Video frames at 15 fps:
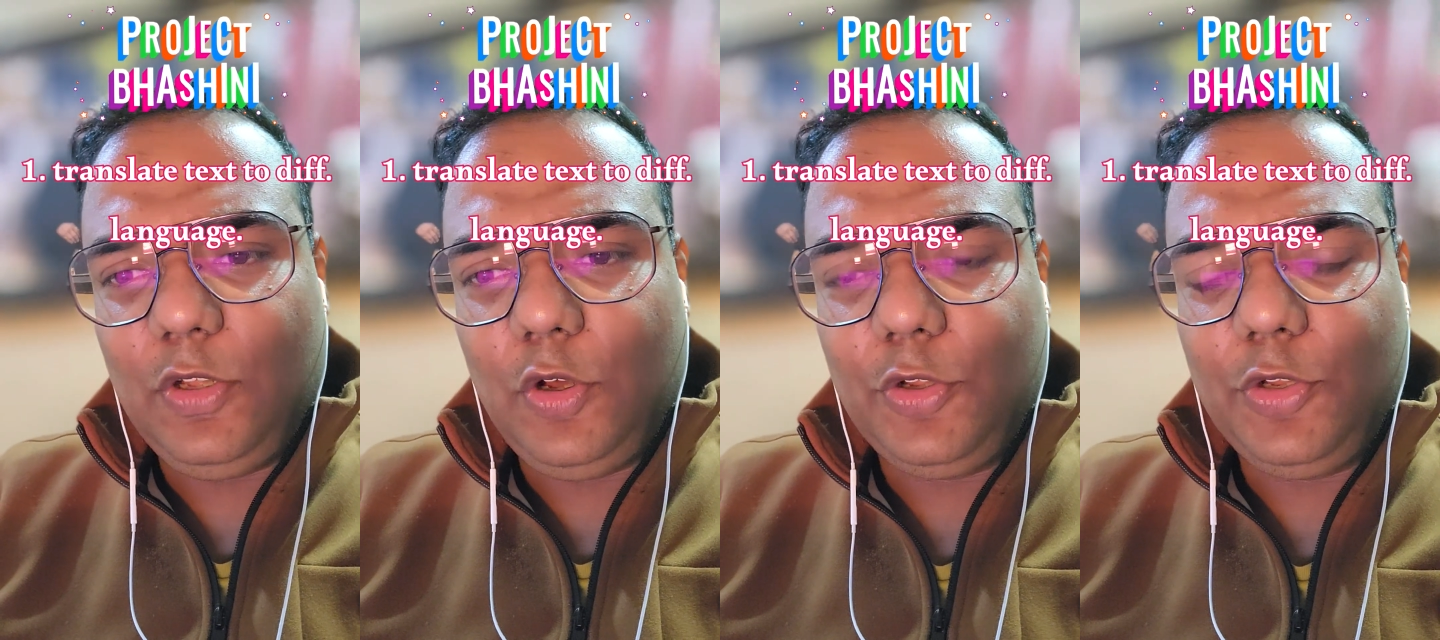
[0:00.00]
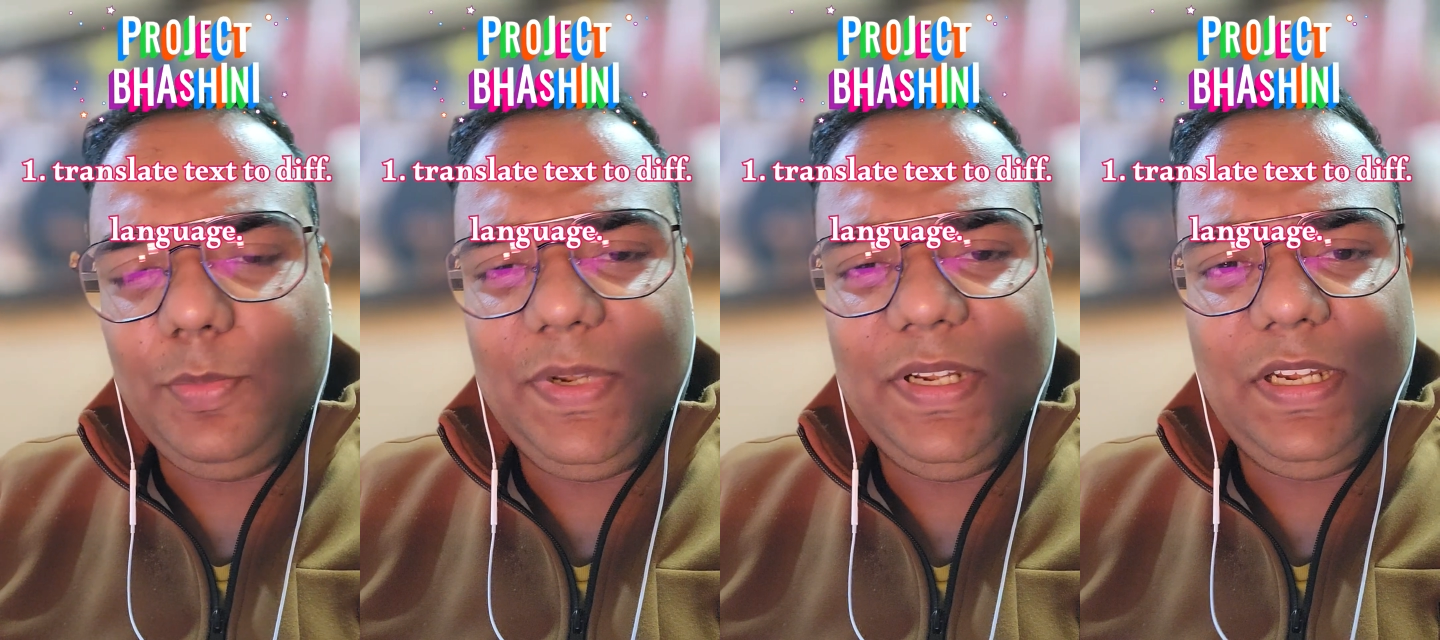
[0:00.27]

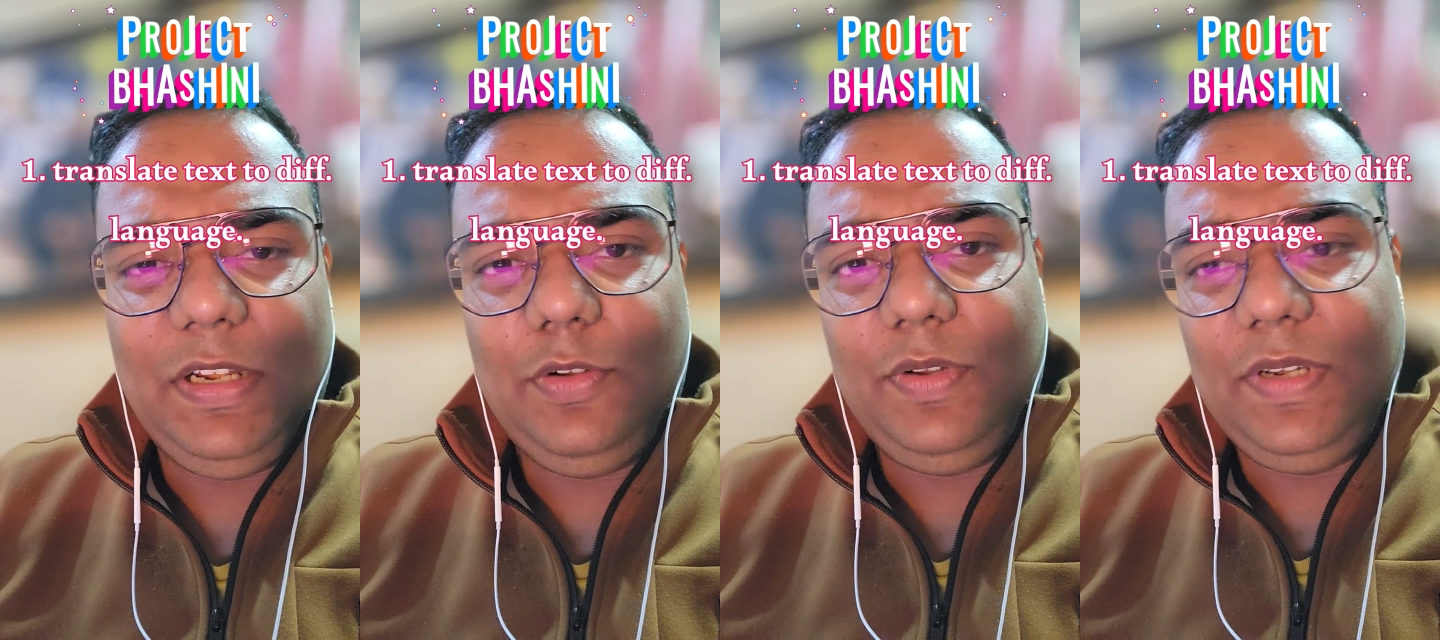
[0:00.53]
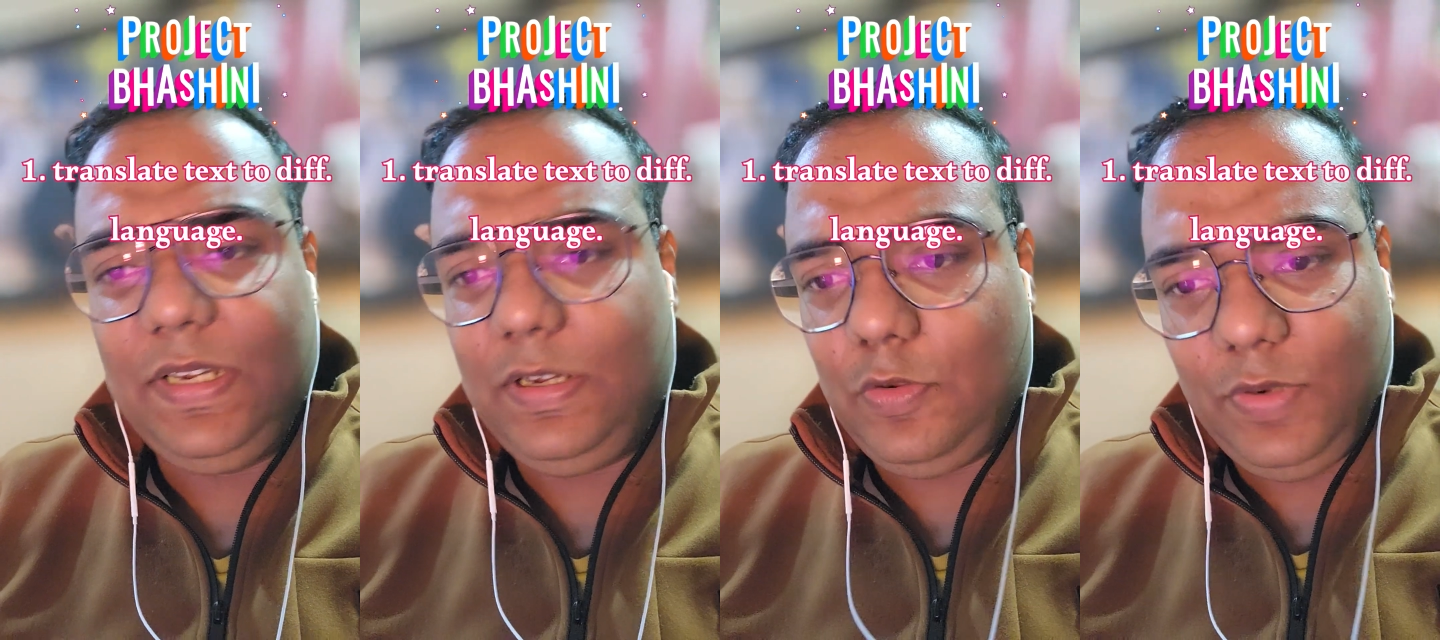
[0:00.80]
document into
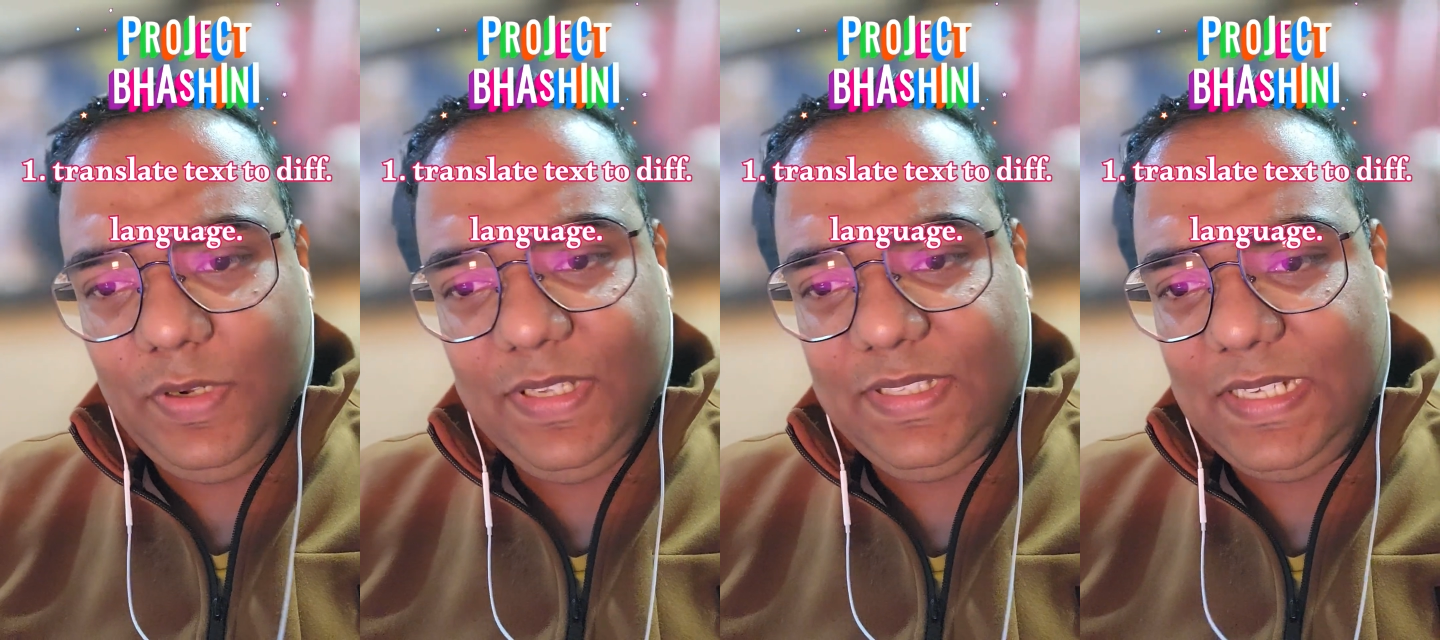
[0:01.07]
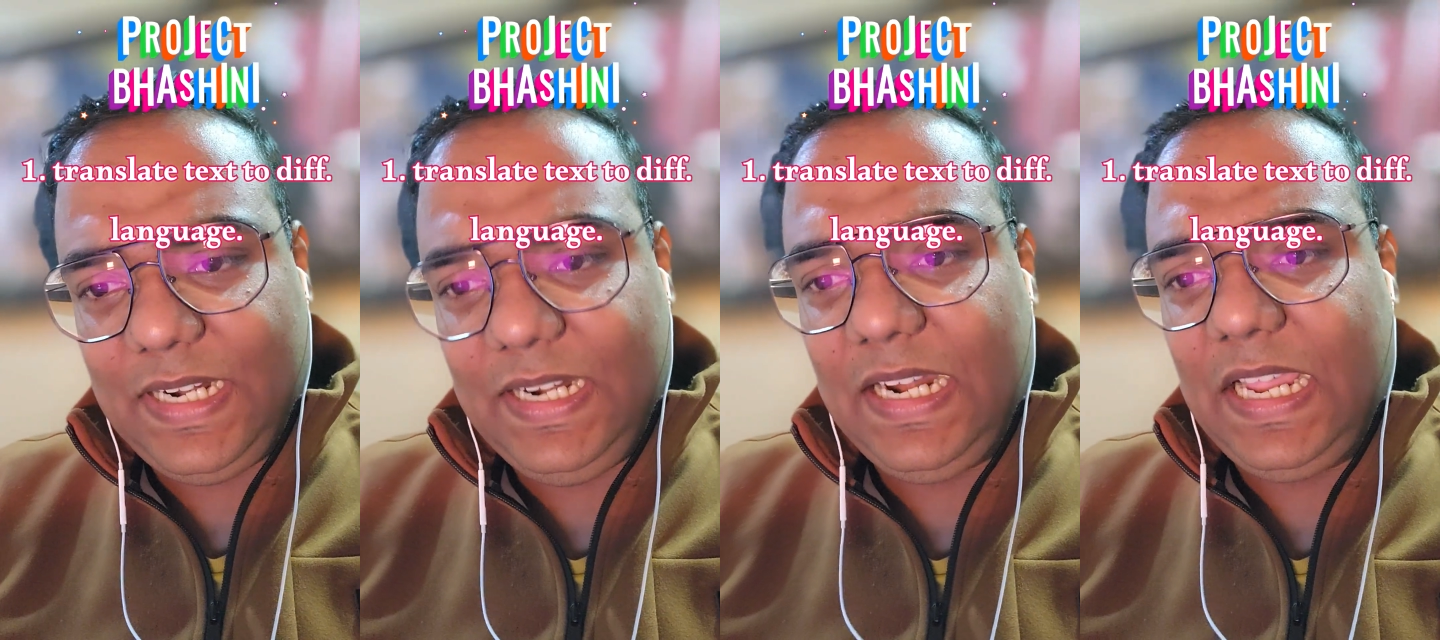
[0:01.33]
their own
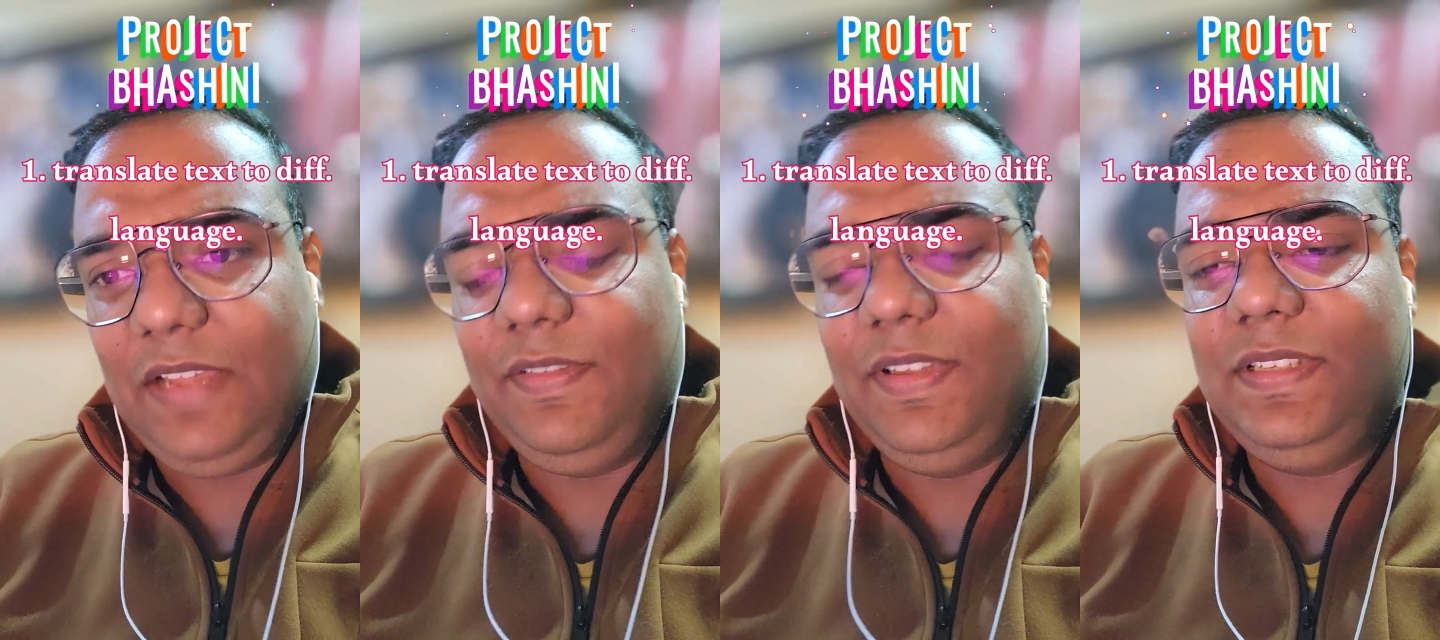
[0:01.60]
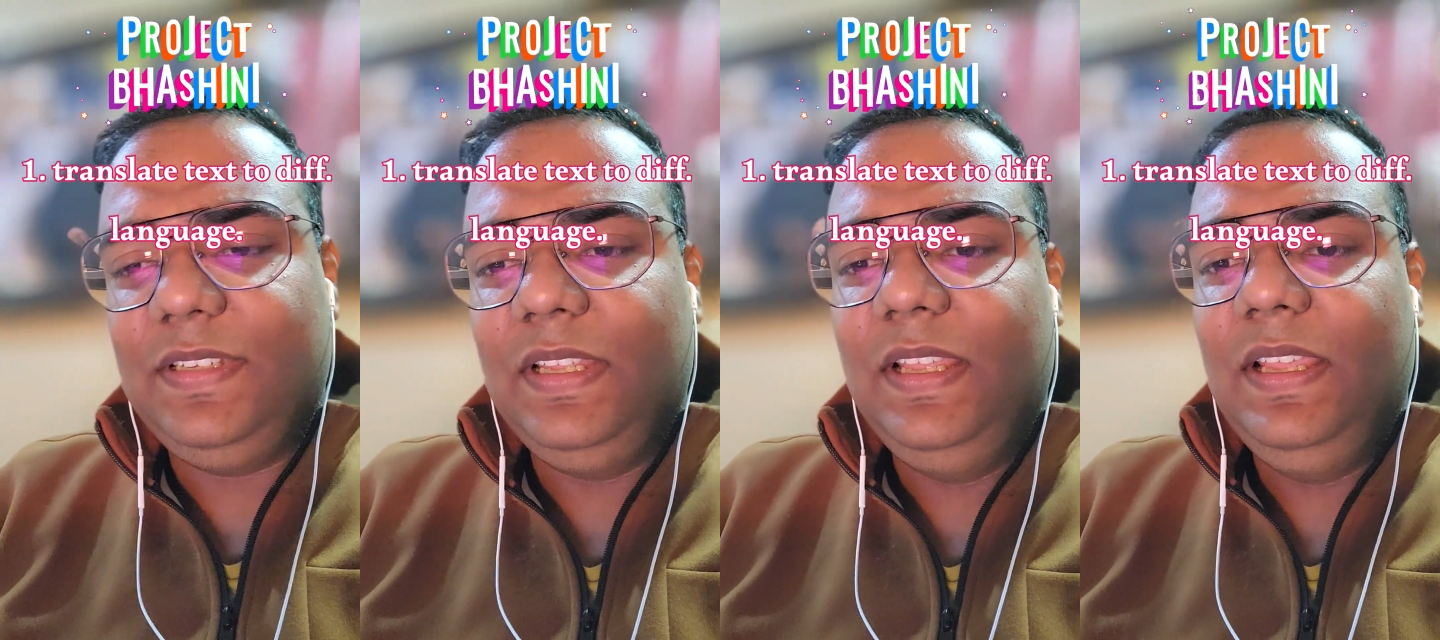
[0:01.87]
desired
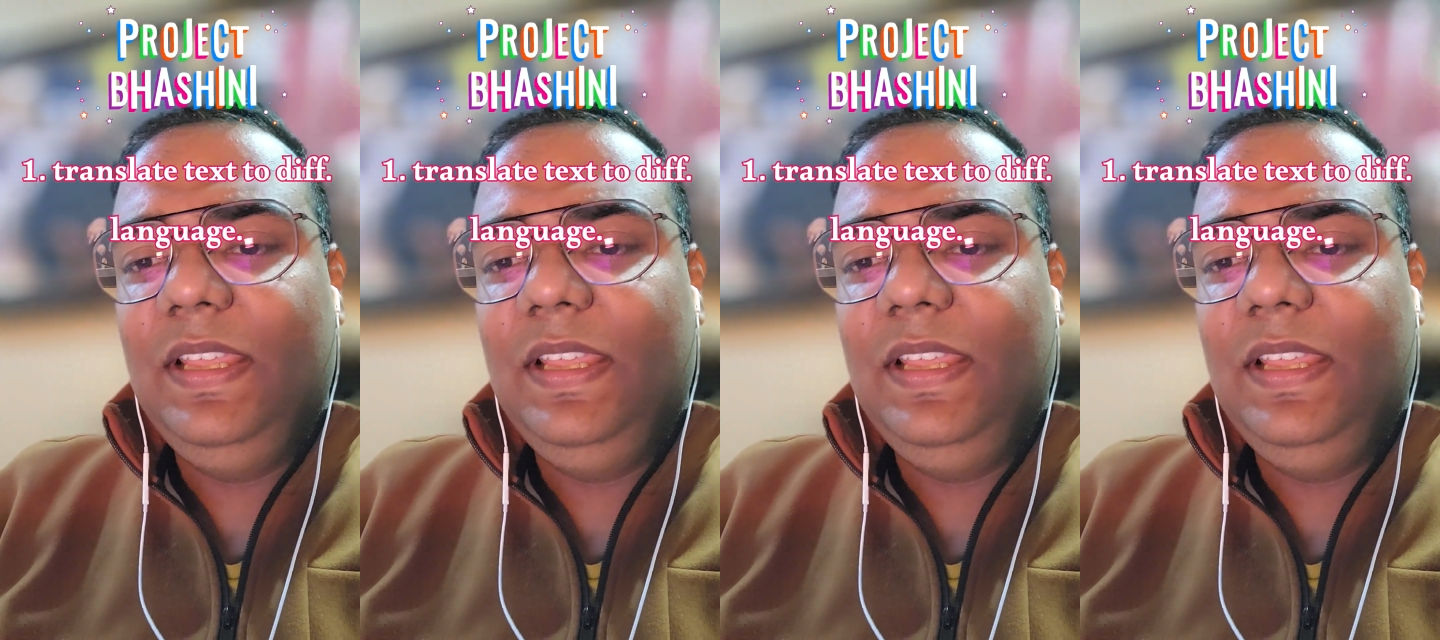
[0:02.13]
language.